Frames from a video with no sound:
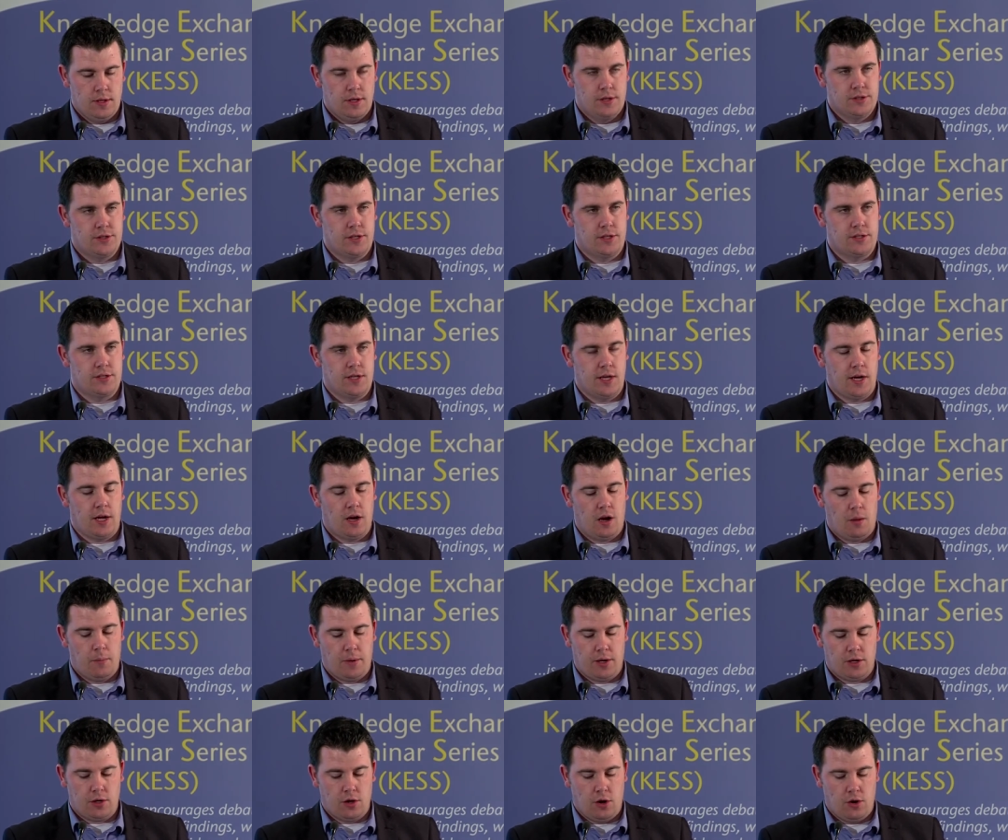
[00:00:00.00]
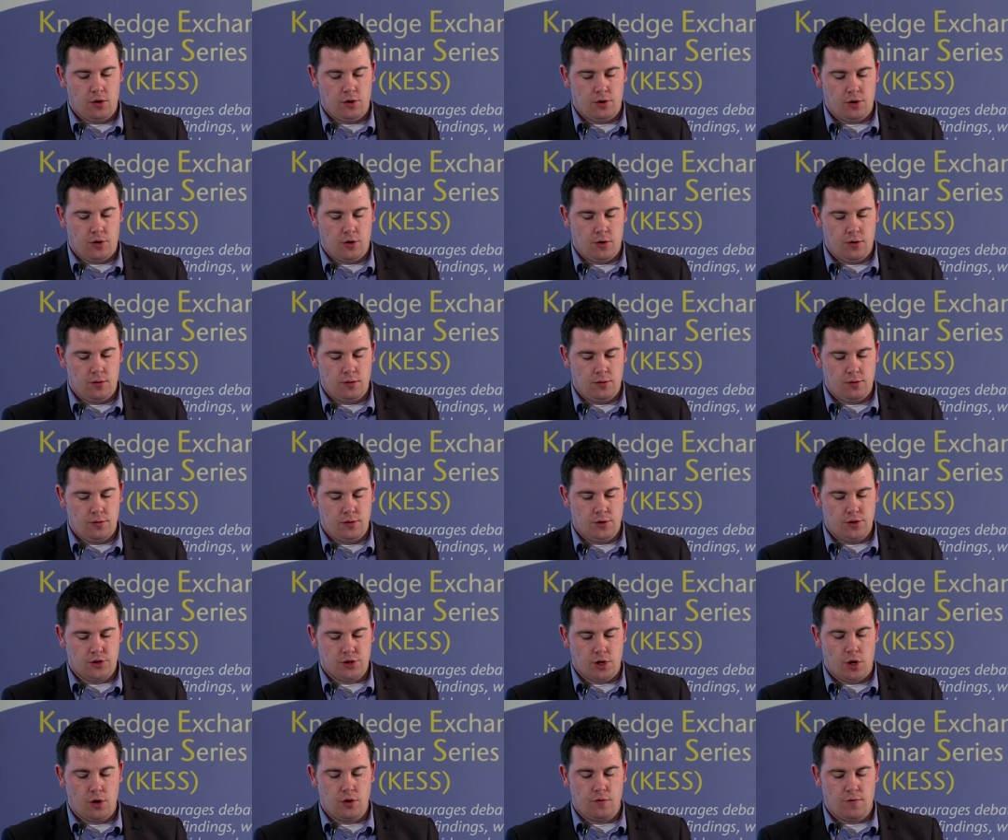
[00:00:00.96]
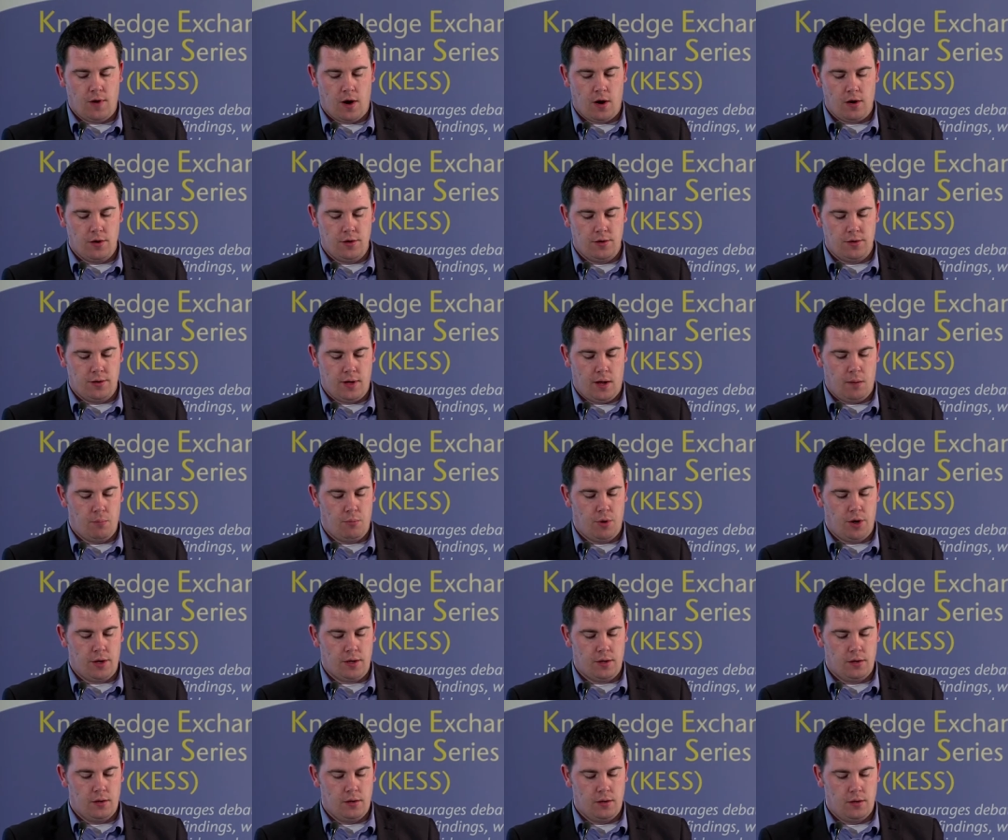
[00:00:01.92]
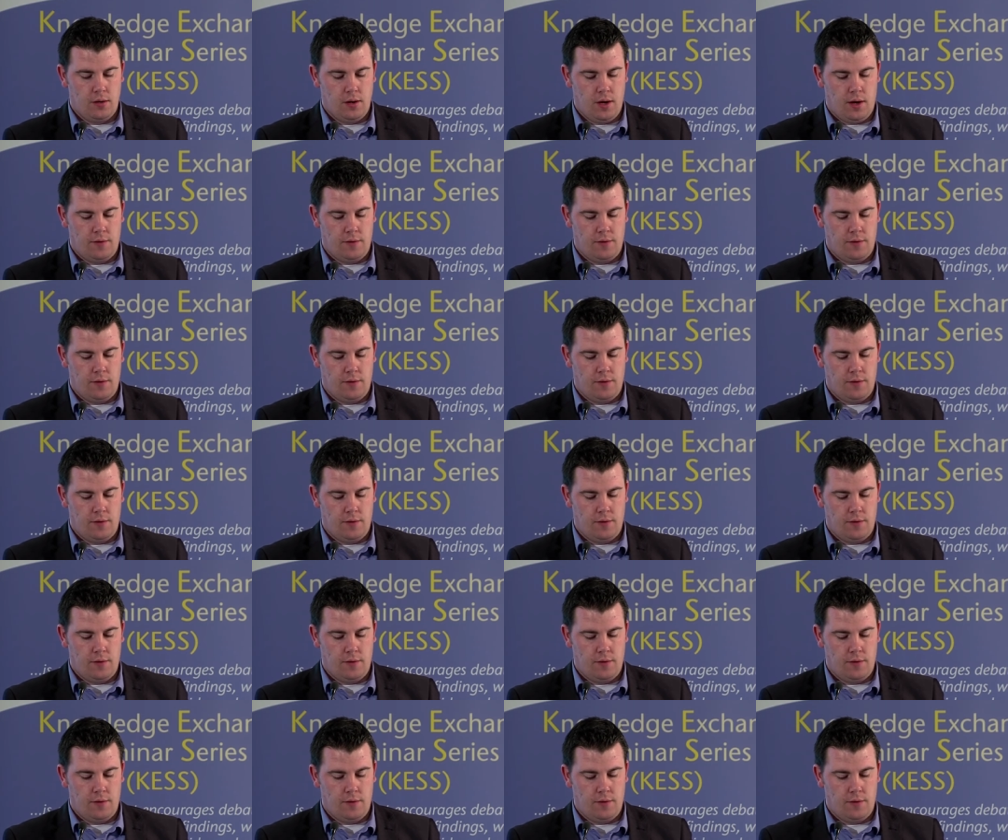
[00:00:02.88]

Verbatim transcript: Since the economic downturn, the south of Ireland and Britain